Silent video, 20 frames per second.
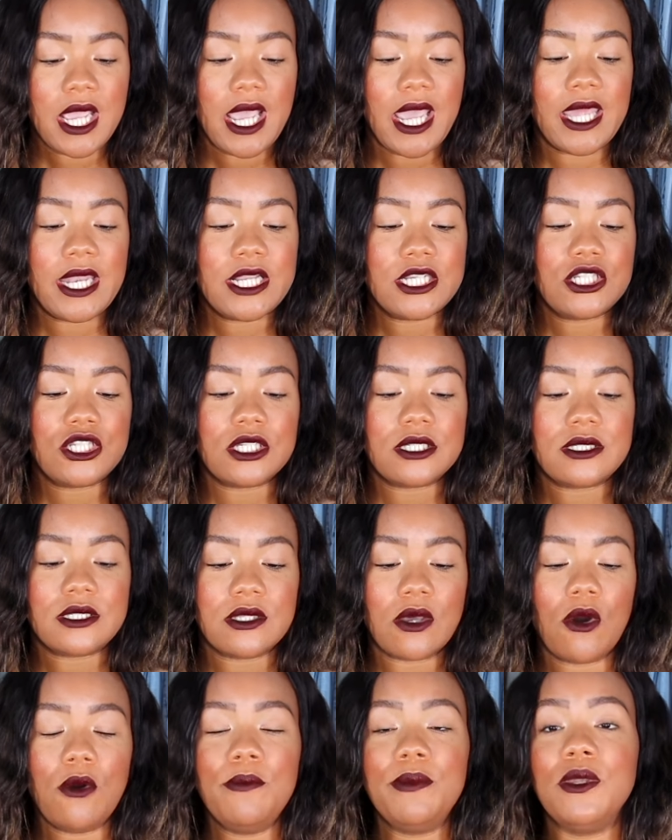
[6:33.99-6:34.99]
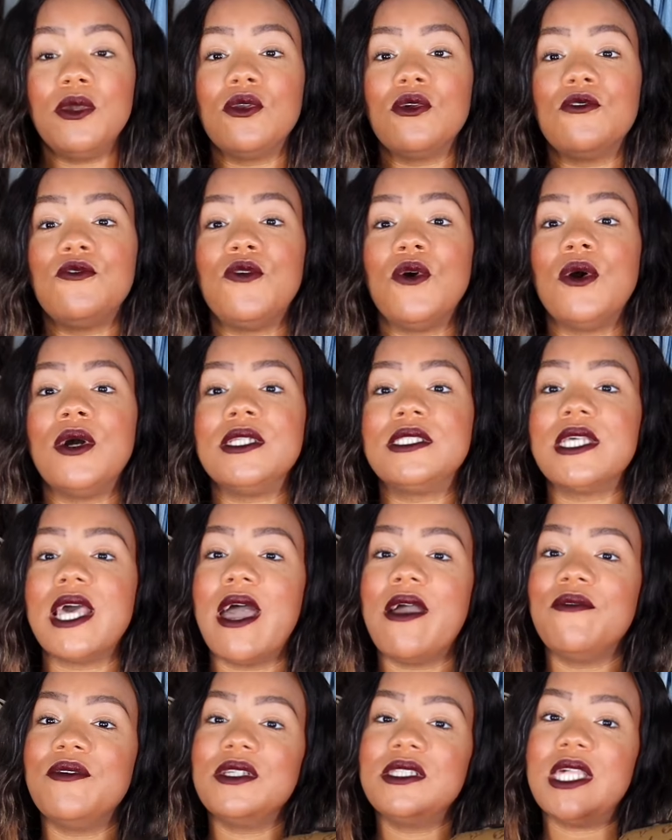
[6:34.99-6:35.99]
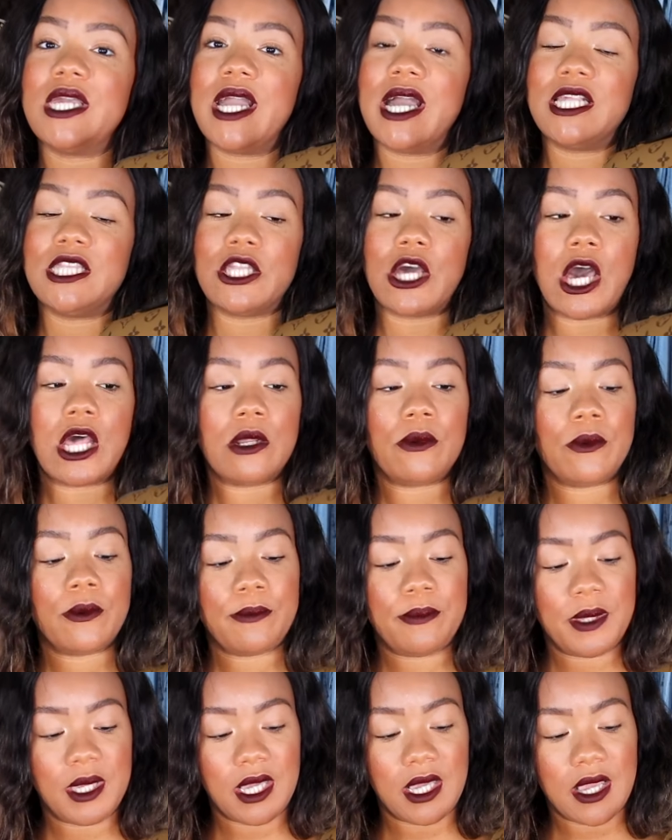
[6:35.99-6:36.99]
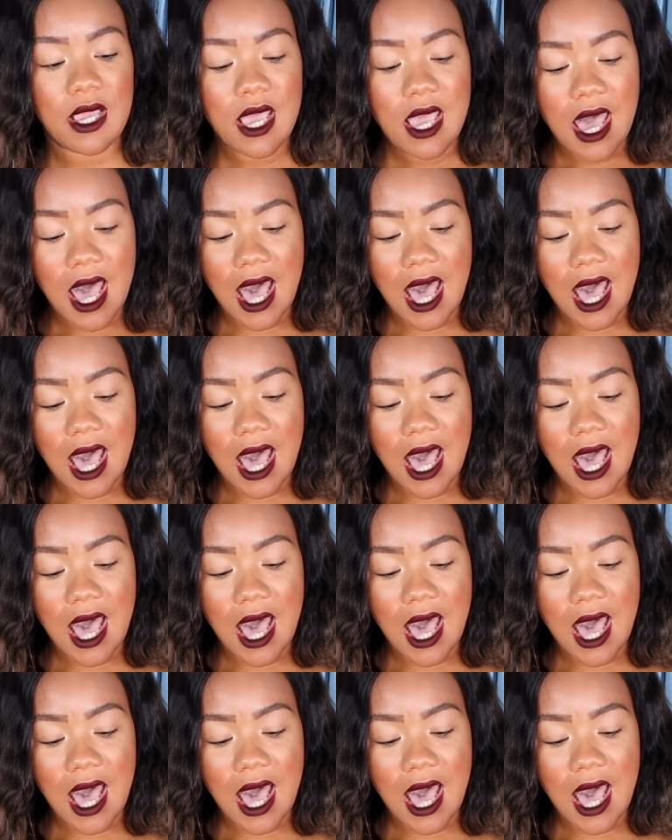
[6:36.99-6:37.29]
It is just so beautiful. It's everything I thought it would be.